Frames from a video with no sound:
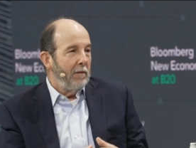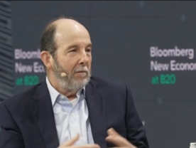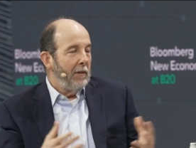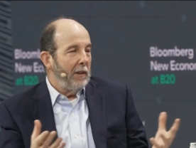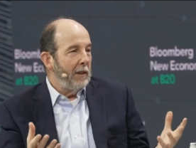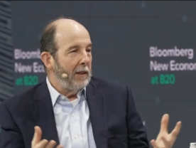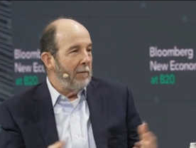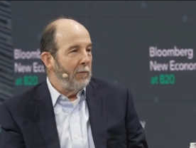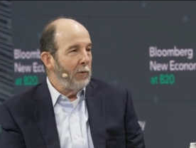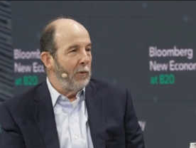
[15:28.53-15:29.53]

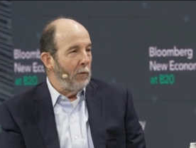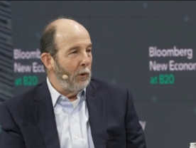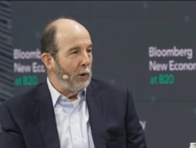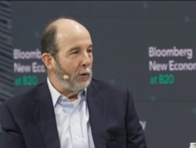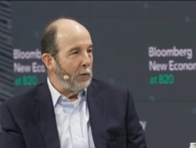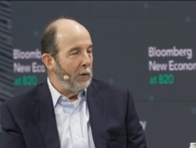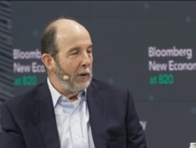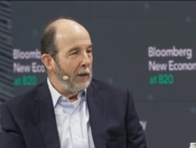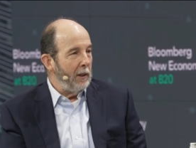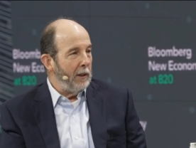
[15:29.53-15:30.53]
the world.
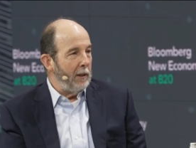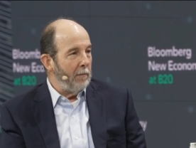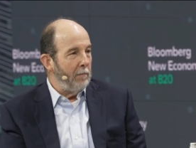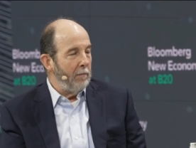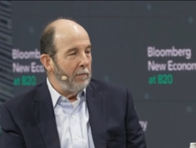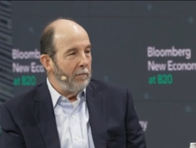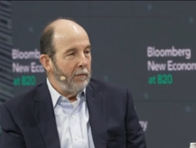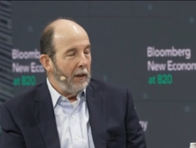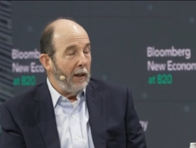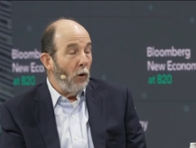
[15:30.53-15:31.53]

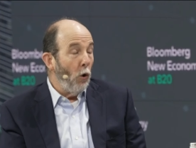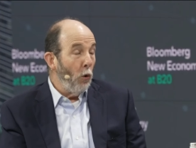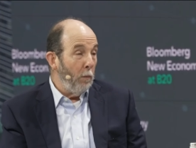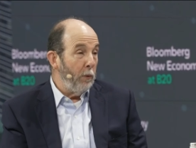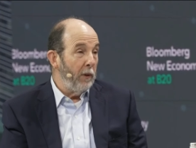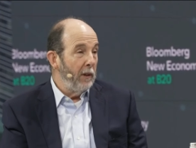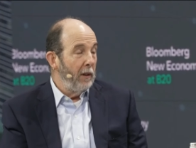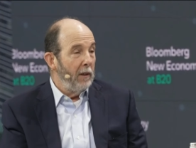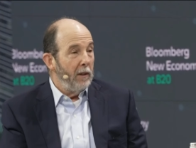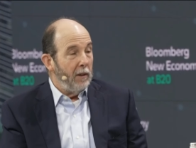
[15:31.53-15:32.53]
I hope
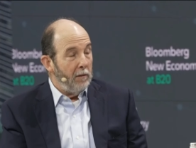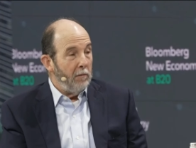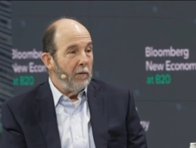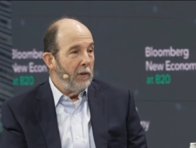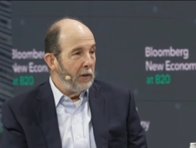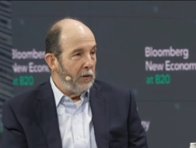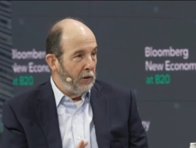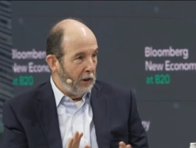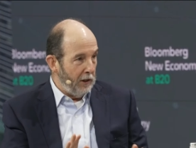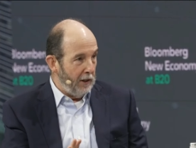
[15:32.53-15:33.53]
it's
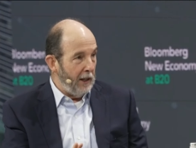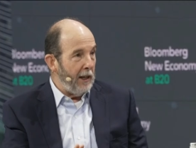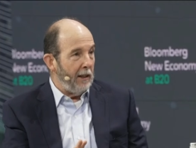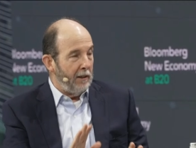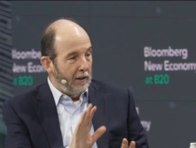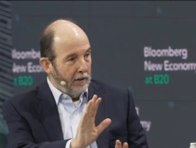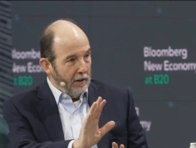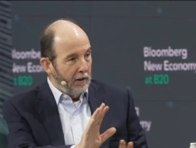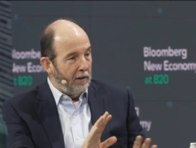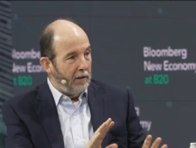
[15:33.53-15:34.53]
just that
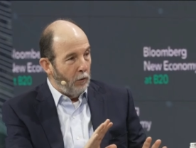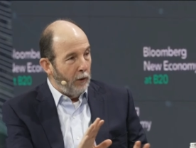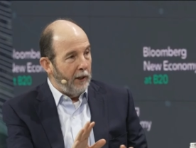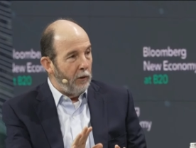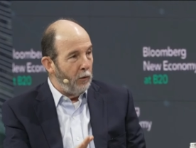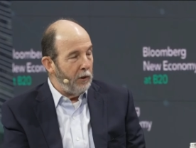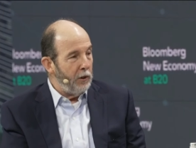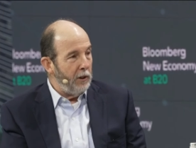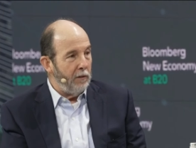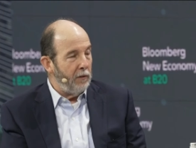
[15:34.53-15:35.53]
is a way to
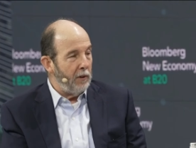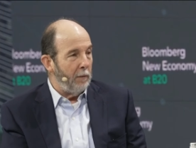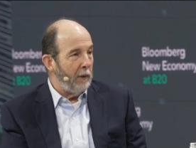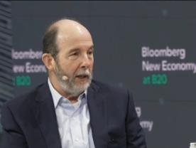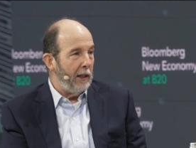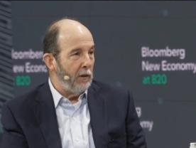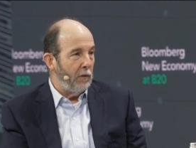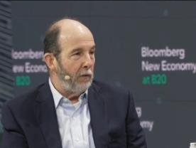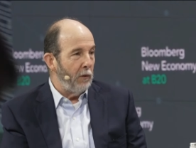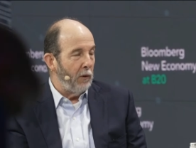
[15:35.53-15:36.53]
achieve some gains
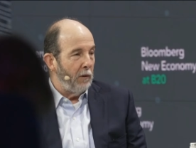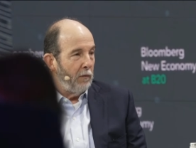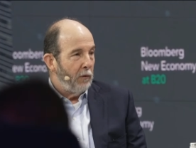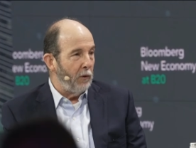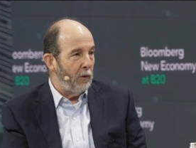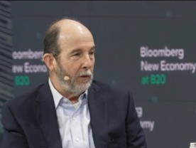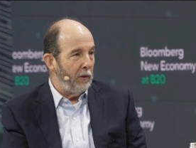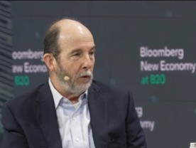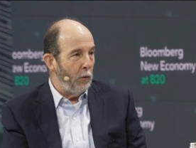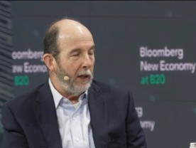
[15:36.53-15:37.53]
for the
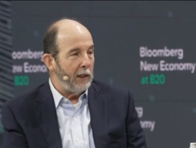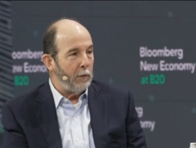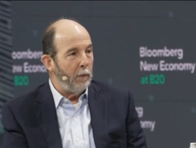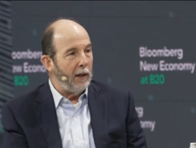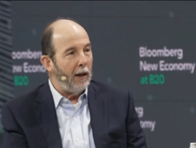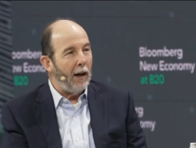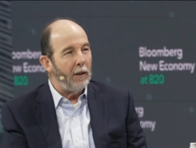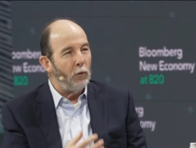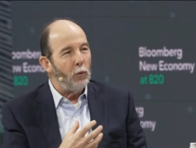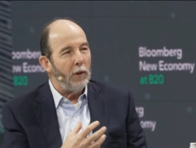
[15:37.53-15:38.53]
U.S. But I
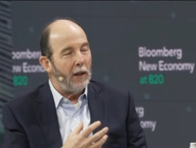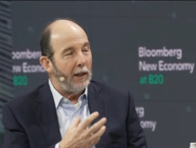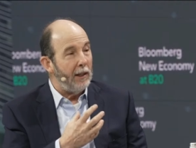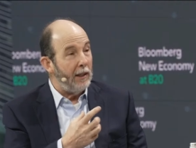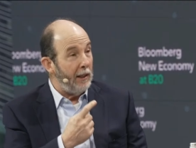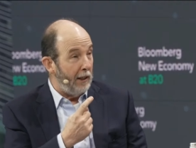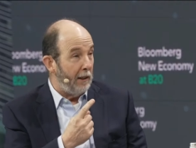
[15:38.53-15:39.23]
do think at the end of